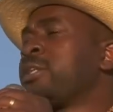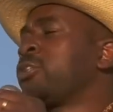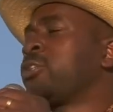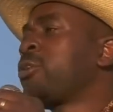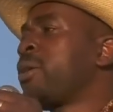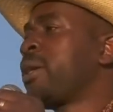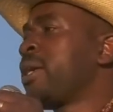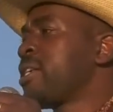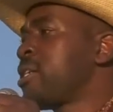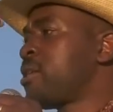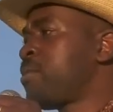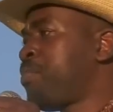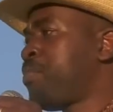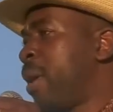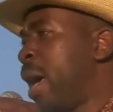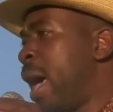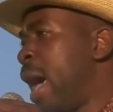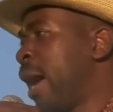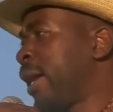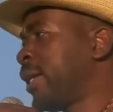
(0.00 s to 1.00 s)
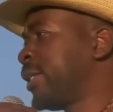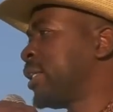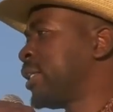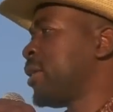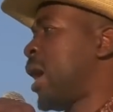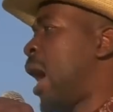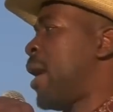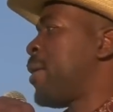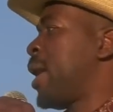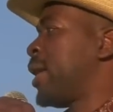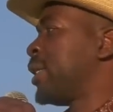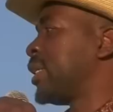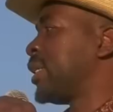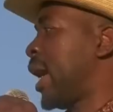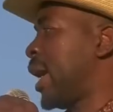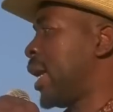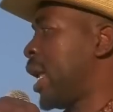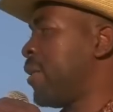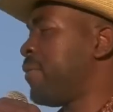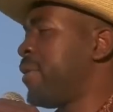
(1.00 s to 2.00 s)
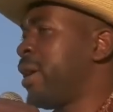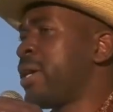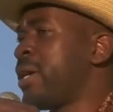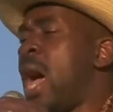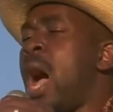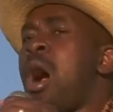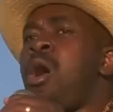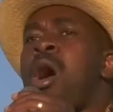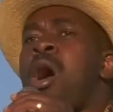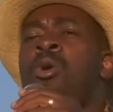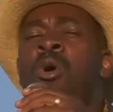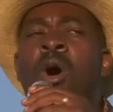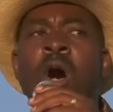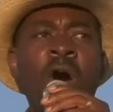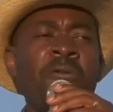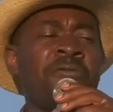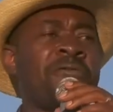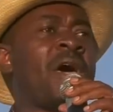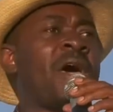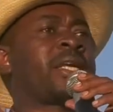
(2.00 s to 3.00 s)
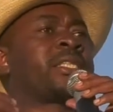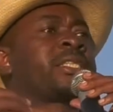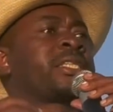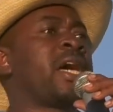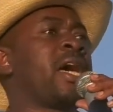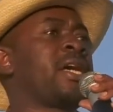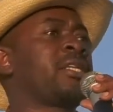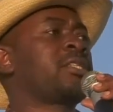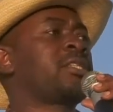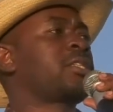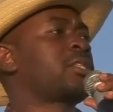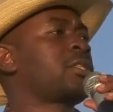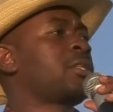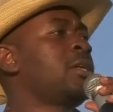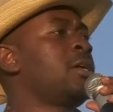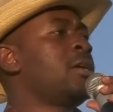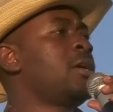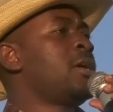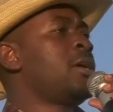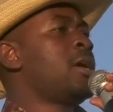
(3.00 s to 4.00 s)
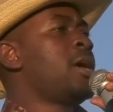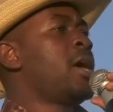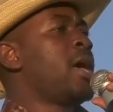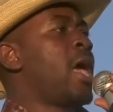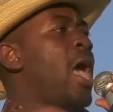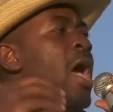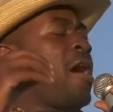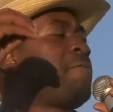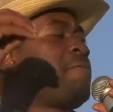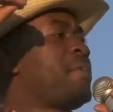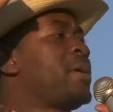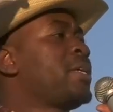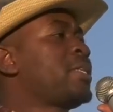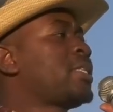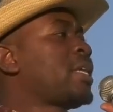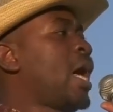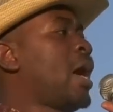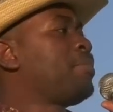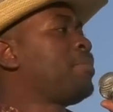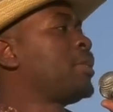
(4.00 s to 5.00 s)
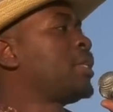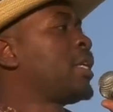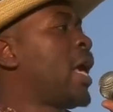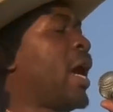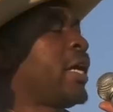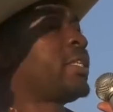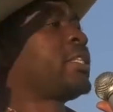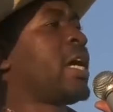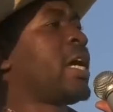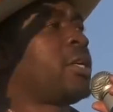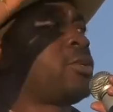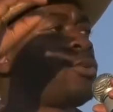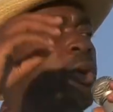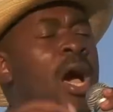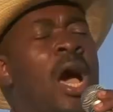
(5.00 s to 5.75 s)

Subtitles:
to respect our Dalavet, our war veterans. Have been subjected to